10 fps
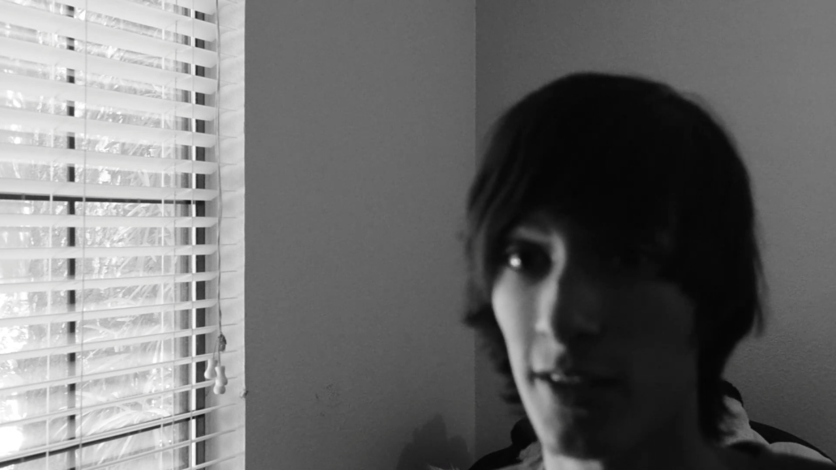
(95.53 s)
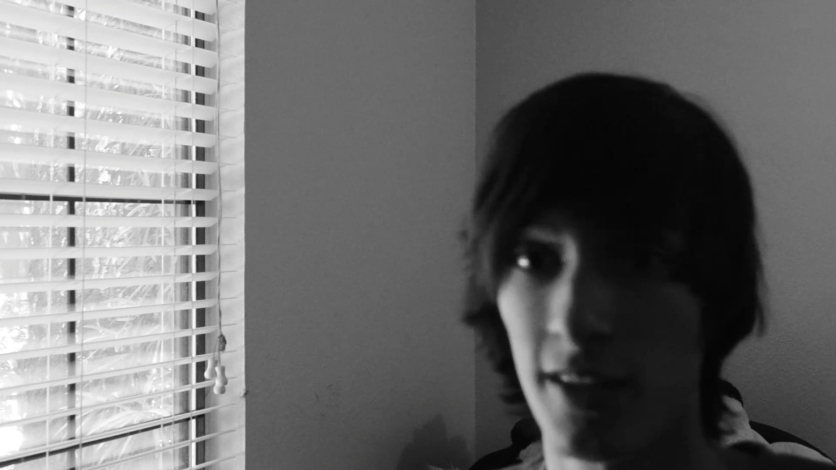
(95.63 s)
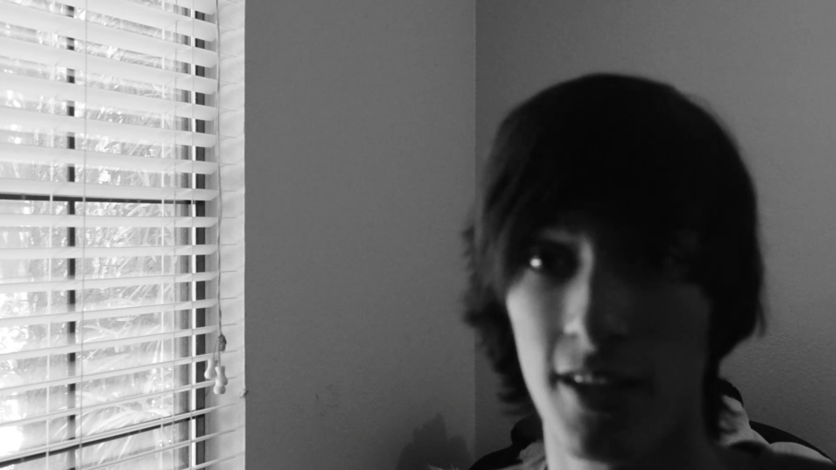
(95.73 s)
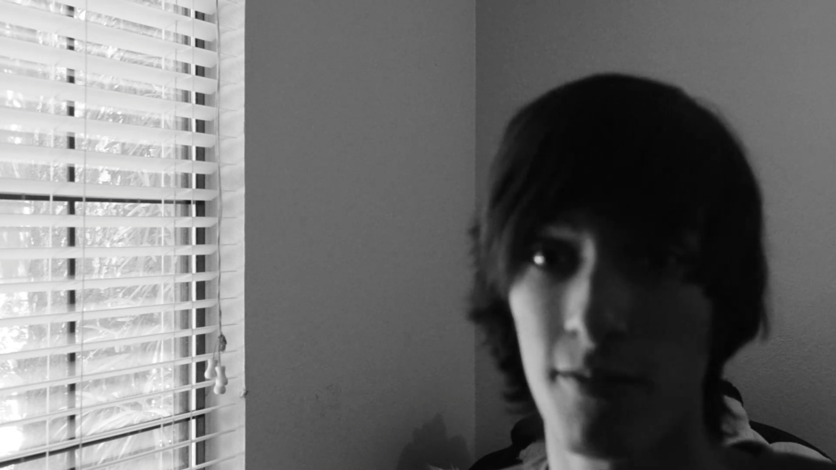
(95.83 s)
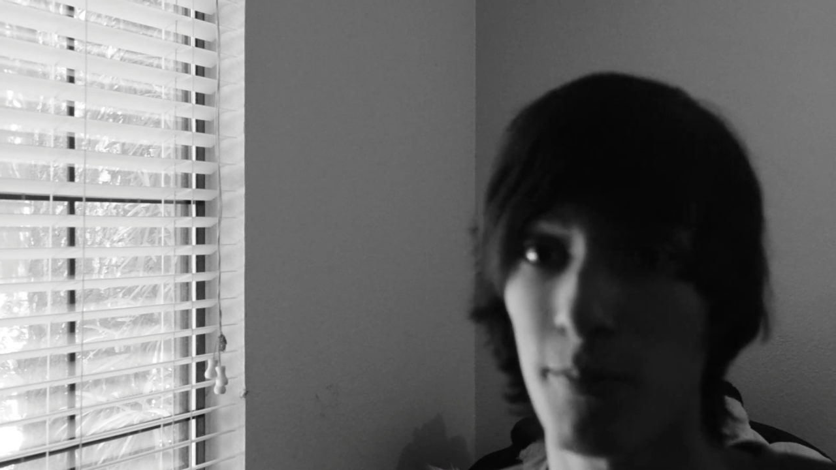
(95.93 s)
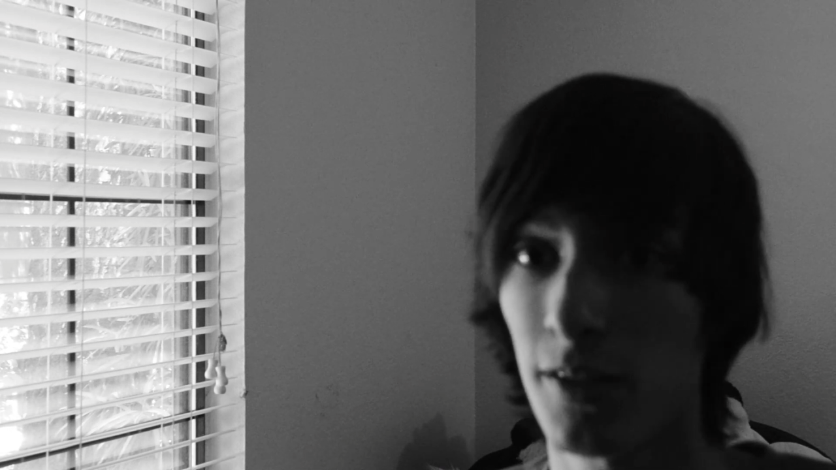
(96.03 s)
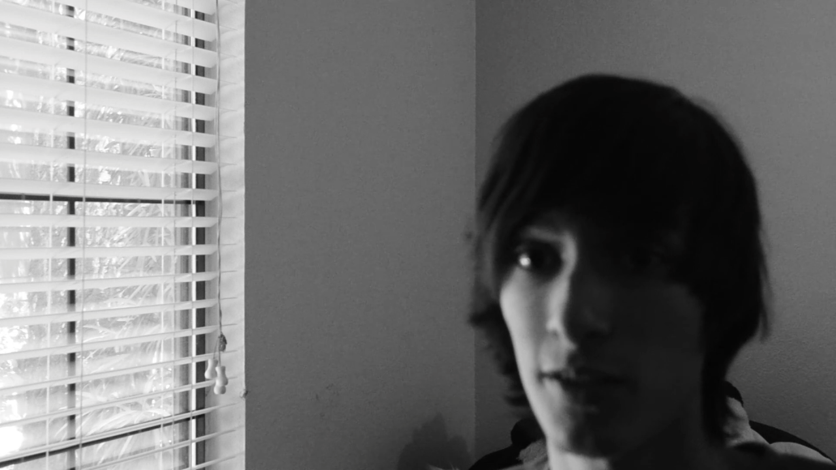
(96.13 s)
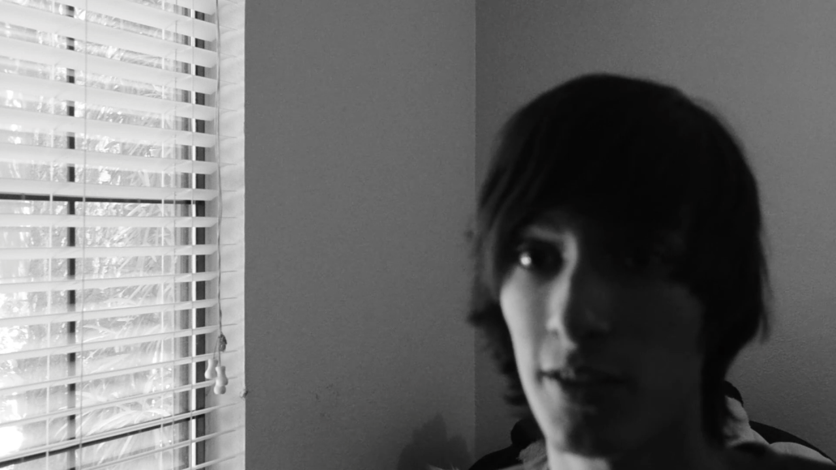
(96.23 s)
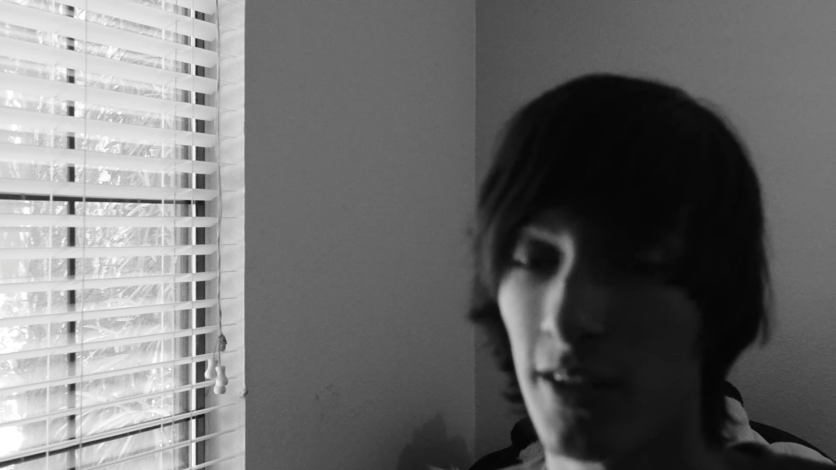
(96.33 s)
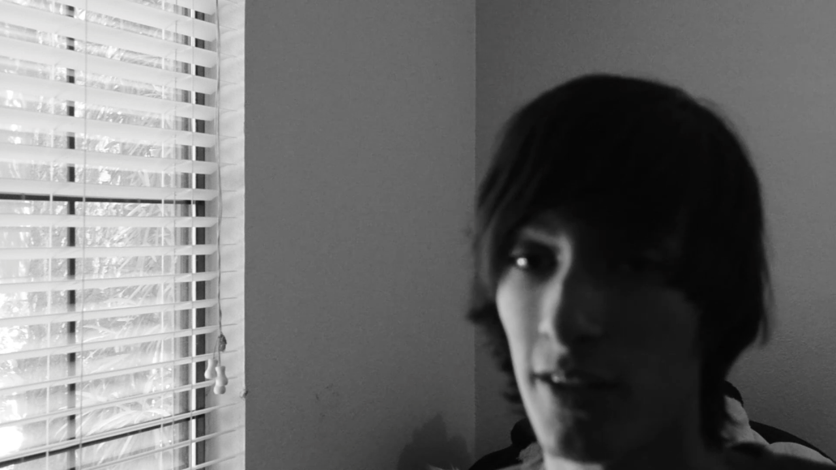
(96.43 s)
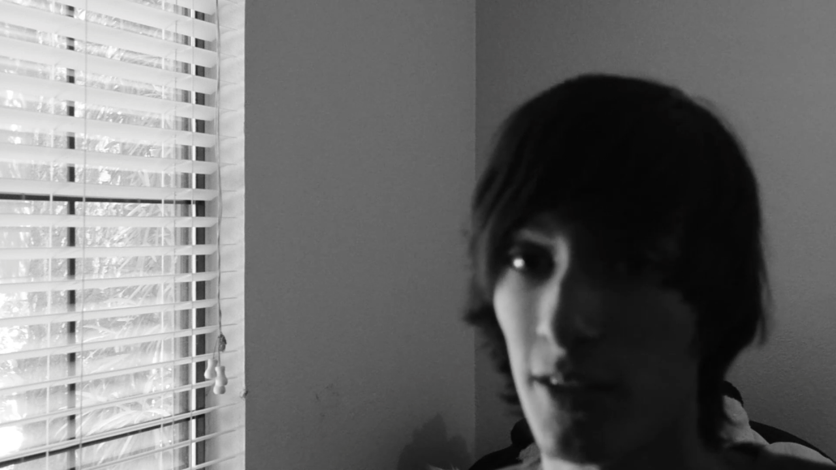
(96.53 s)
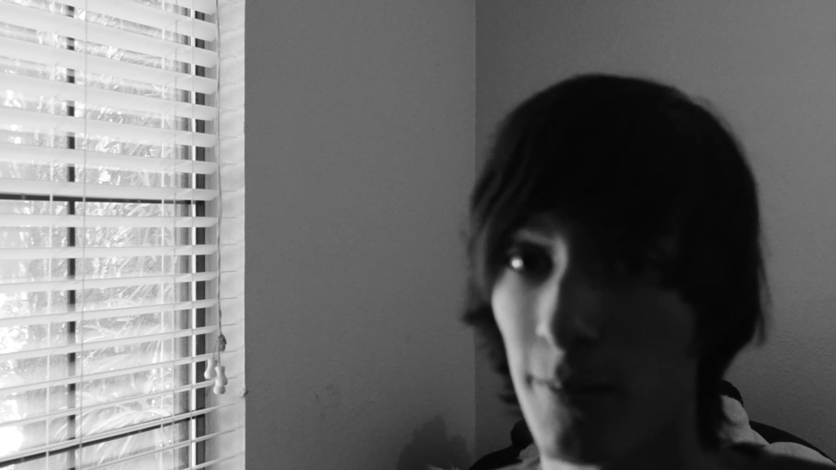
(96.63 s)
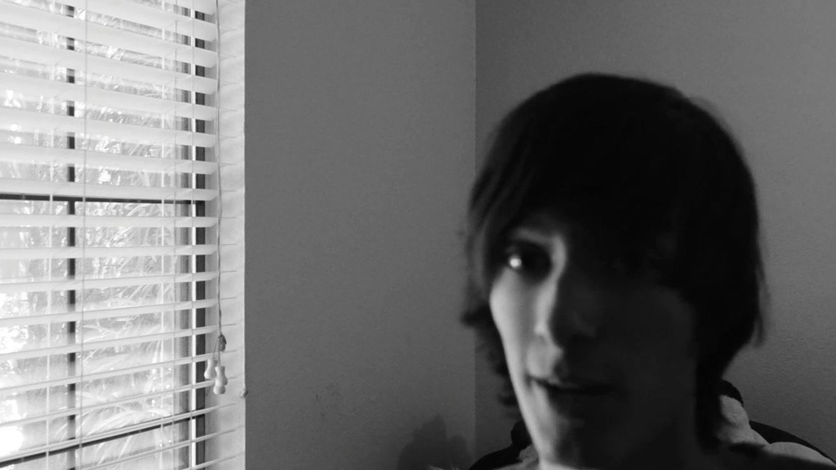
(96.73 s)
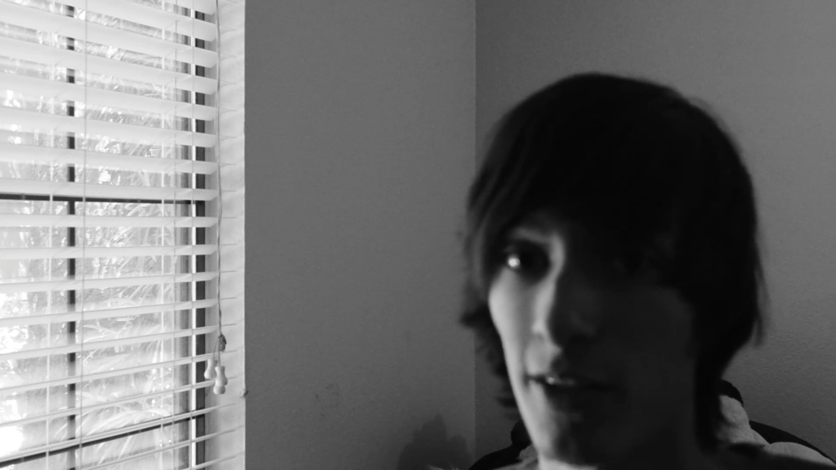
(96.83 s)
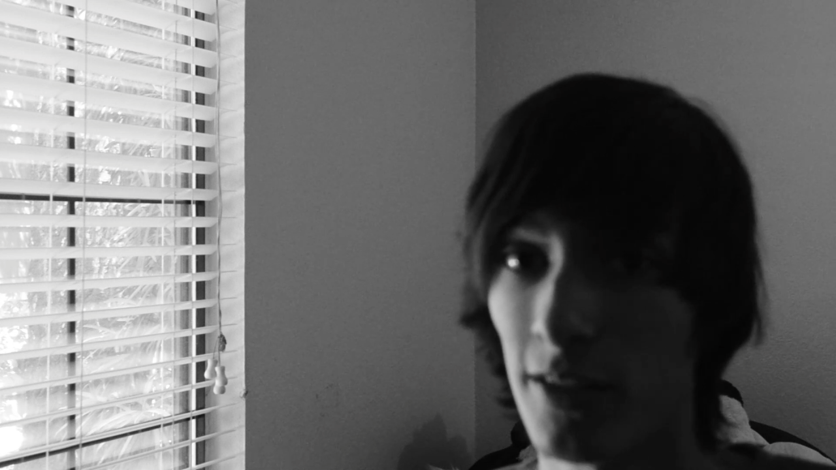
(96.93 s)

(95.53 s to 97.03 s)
that they haven't mentioned anything about